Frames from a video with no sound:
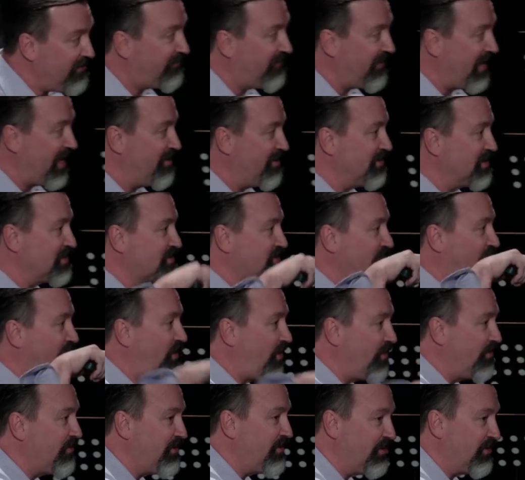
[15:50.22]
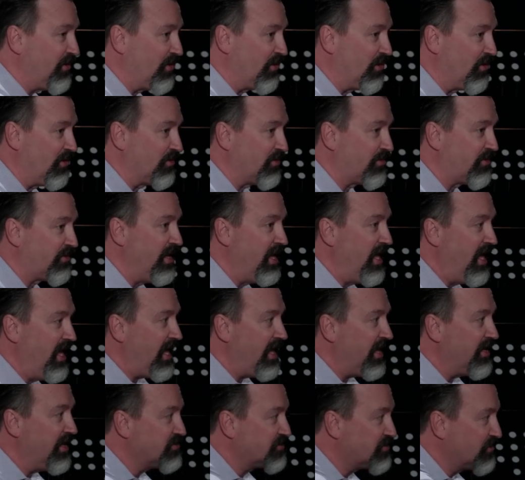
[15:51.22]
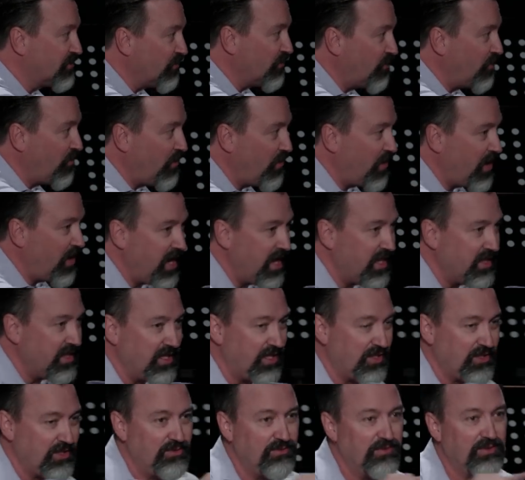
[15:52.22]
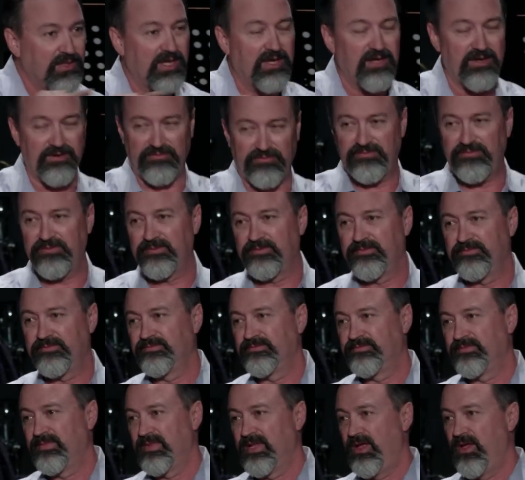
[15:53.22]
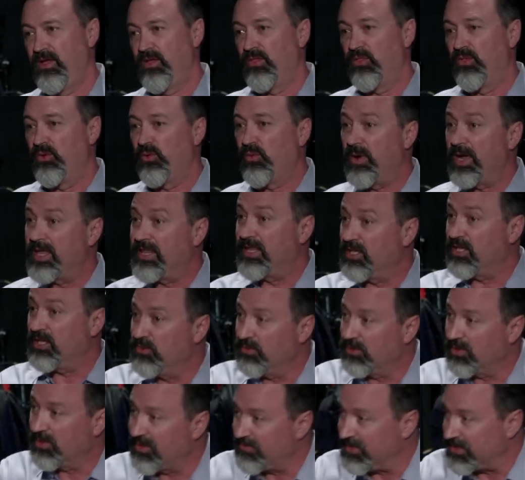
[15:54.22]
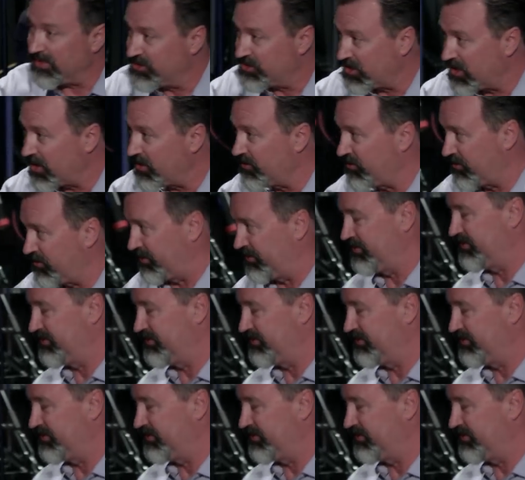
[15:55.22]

famous on the earth is the way that you love the way that you love each other.